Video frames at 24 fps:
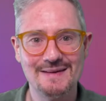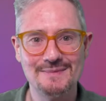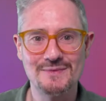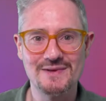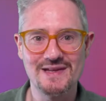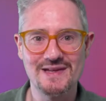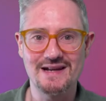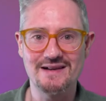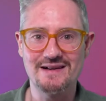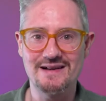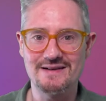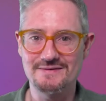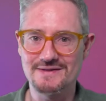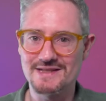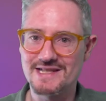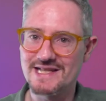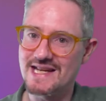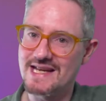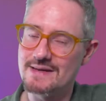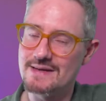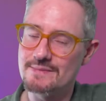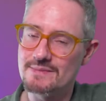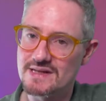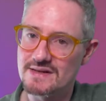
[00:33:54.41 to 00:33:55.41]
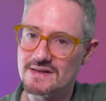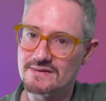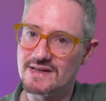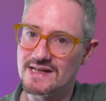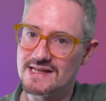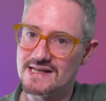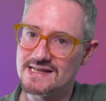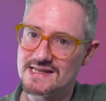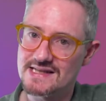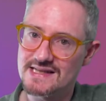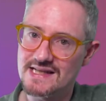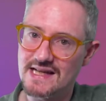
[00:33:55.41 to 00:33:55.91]
without having to keep the
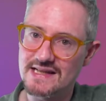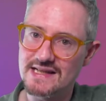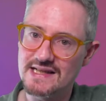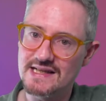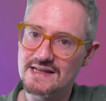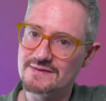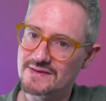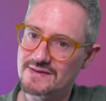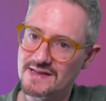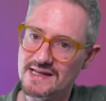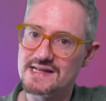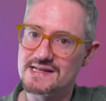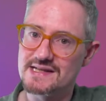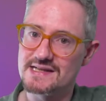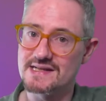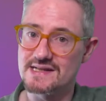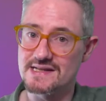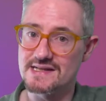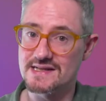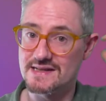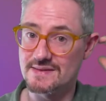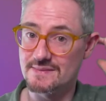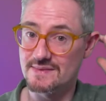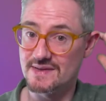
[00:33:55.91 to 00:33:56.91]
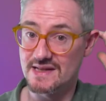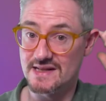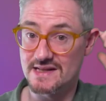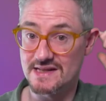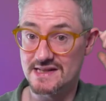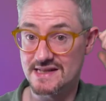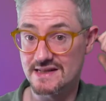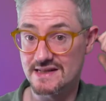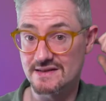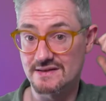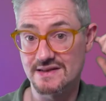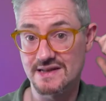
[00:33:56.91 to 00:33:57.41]
device steady if it is just something, a
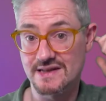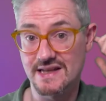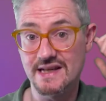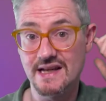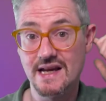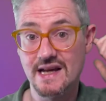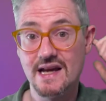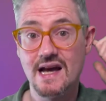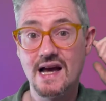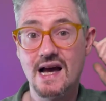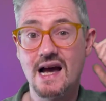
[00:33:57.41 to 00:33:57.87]
still thing.